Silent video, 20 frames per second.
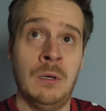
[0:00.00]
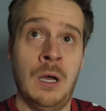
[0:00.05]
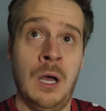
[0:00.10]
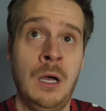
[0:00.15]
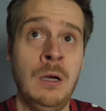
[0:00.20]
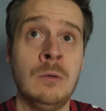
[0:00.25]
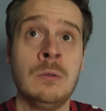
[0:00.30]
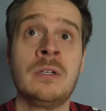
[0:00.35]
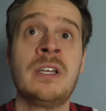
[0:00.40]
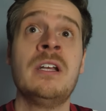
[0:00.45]

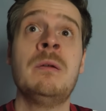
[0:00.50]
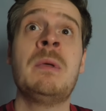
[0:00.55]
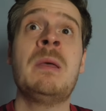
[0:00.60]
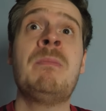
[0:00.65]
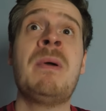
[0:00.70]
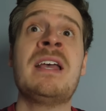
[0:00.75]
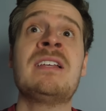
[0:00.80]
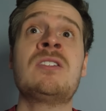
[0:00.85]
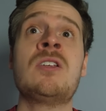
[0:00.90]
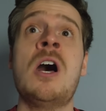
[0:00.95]
Oh, can it be
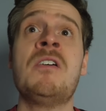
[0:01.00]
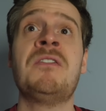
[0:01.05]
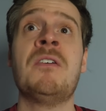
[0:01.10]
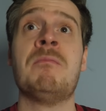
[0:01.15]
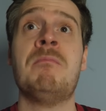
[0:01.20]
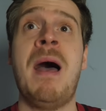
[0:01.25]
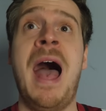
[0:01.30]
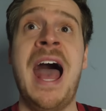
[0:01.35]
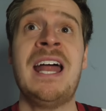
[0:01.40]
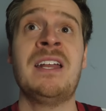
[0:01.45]
based off
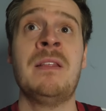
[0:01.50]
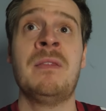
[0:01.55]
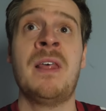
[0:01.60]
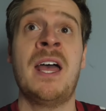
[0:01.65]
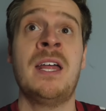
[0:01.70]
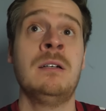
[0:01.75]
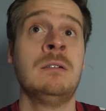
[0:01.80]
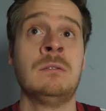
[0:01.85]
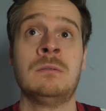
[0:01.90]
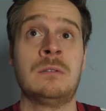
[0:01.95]
of Madden
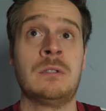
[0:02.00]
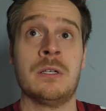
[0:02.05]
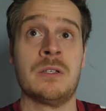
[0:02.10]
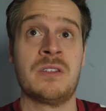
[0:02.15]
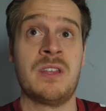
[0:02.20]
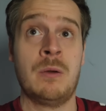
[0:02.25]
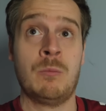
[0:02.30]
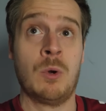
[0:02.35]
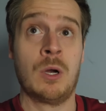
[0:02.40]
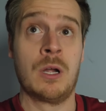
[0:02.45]
then? Because
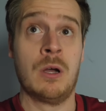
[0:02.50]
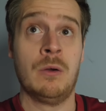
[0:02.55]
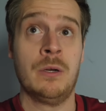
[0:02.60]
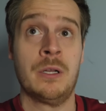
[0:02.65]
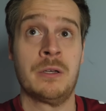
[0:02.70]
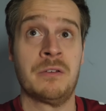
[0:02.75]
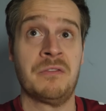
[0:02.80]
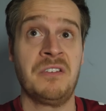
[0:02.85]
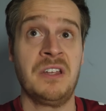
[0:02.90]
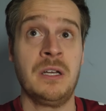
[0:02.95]
then we're going
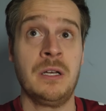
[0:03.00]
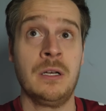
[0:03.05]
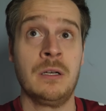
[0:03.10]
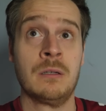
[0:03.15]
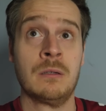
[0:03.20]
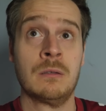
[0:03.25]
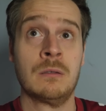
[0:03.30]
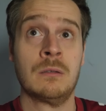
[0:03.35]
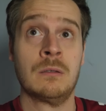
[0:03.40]
undefeated.